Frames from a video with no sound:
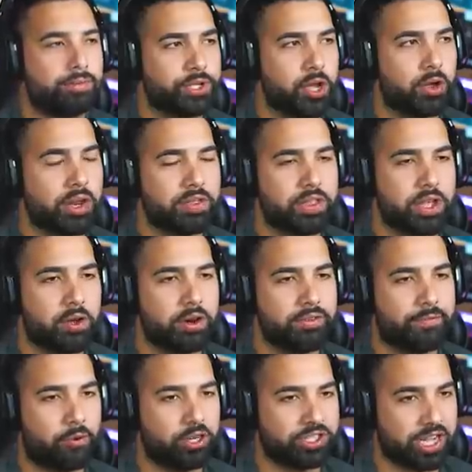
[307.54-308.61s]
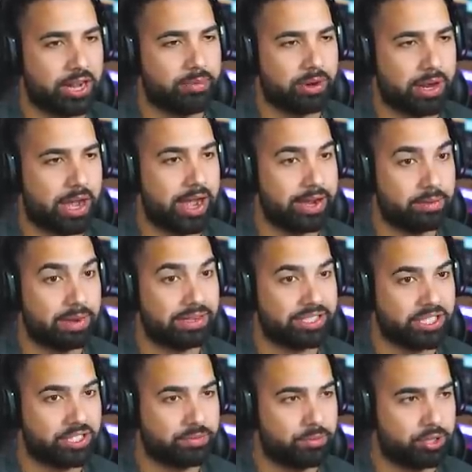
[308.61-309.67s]
and the only uh, the only forged item I've
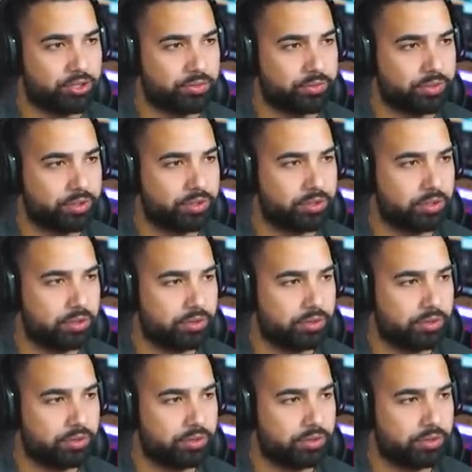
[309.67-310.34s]
seen is mushrooms.